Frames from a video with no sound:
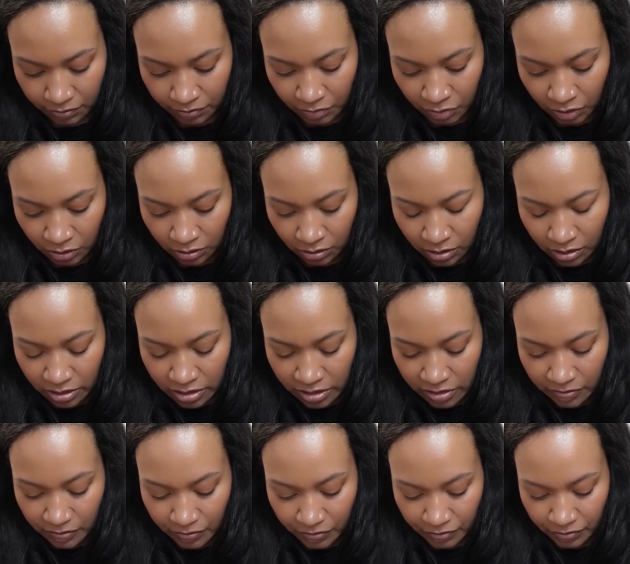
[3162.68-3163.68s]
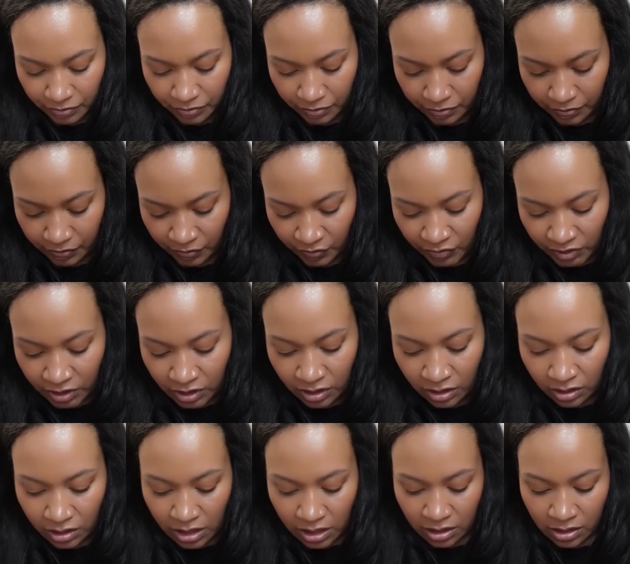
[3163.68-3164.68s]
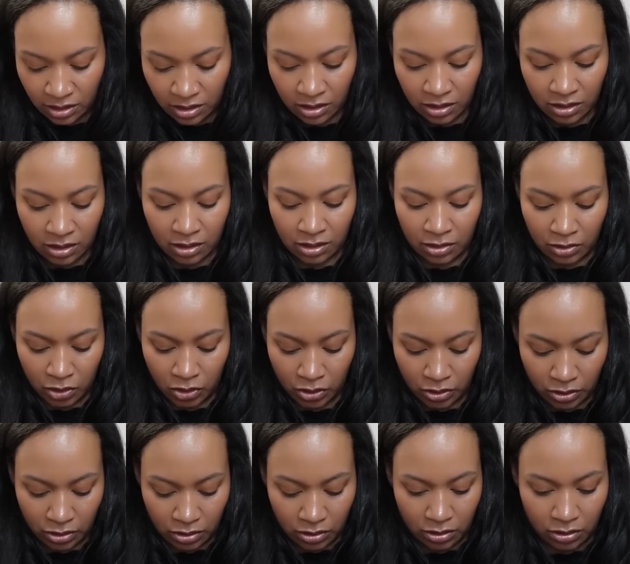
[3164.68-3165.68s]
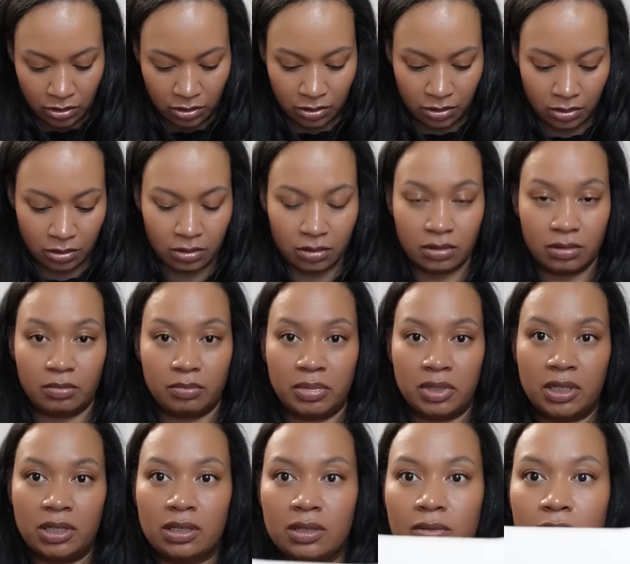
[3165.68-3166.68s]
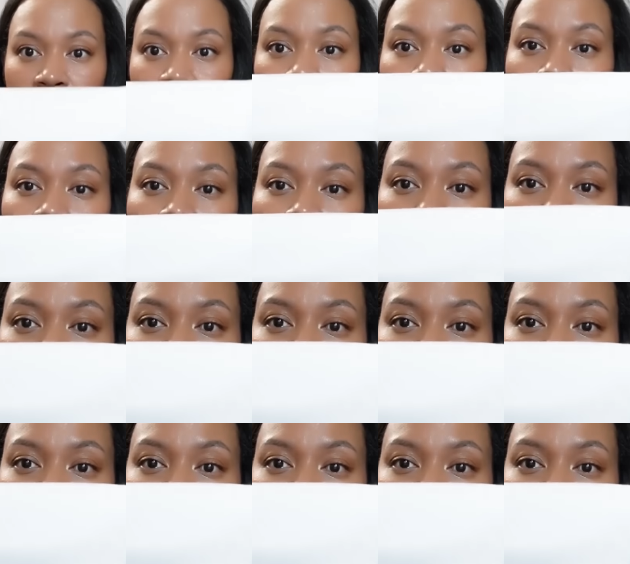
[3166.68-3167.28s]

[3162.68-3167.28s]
Sorry. That is the center piece right there in